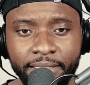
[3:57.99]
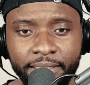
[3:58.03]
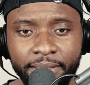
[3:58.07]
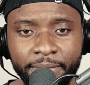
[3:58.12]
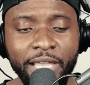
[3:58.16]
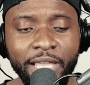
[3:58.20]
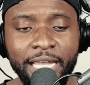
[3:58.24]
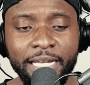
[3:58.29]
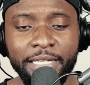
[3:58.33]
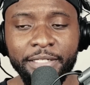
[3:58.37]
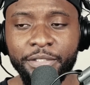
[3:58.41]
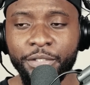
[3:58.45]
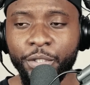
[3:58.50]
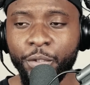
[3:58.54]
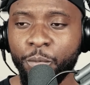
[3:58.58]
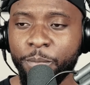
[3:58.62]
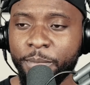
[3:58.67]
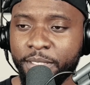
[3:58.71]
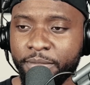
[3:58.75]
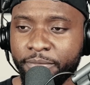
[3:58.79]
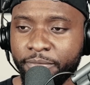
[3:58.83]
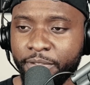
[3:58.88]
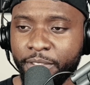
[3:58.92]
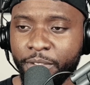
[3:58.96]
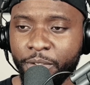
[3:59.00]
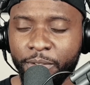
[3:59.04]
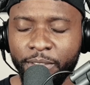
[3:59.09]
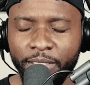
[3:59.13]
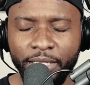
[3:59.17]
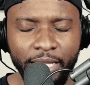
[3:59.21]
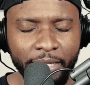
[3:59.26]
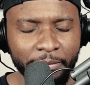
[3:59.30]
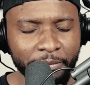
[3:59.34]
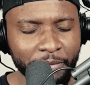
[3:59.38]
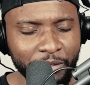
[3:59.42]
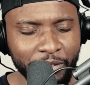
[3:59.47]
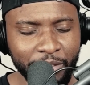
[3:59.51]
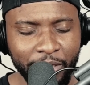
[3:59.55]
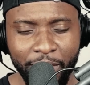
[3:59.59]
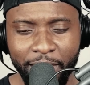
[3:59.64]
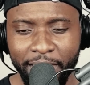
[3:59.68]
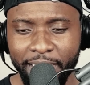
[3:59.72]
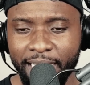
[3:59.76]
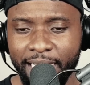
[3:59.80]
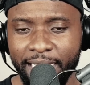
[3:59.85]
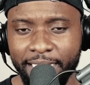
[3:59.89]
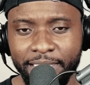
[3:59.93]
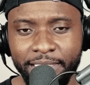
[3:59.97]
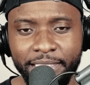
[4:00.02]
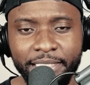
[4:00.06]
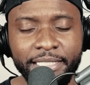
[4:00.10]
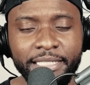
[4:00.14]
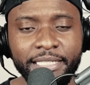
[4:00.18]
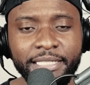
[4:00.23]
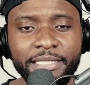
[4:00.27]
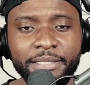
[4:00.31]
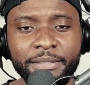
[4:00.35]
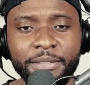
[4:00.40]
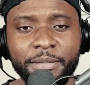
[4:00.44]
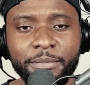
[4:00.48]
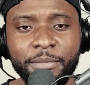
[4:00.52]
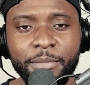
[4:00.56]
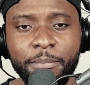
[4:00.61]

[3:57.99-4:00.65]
We've got a 2-minute video. I'm sorry guys, this is